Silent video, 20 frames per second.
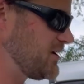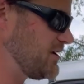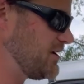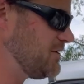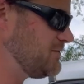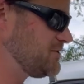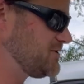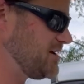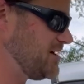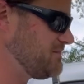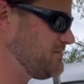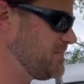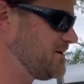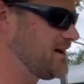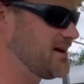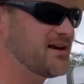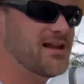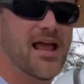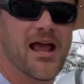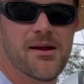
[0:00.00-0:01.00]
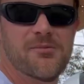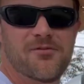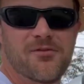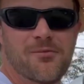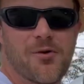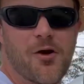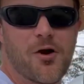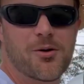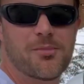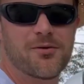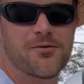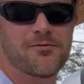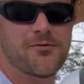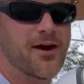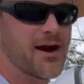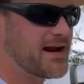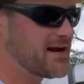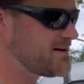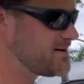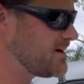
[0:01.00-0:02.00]
used it, but it came from Harbor
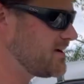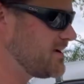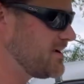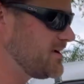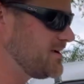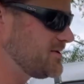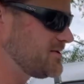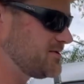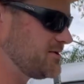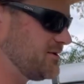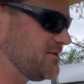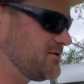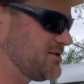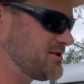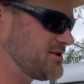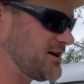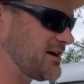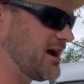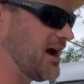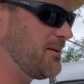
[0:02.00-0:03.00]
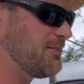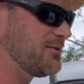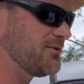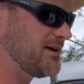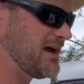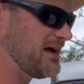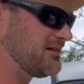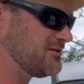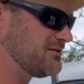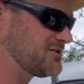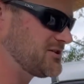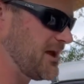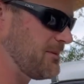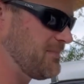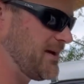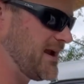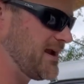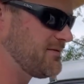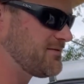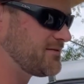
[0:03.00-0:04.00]
Freight. So just a couple dollars I
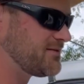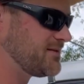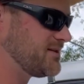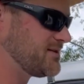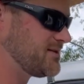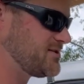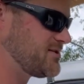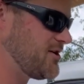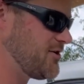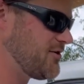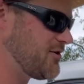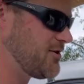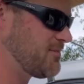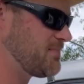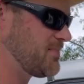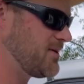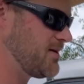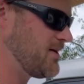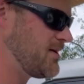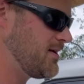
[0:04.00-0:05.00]
paid for this tarp.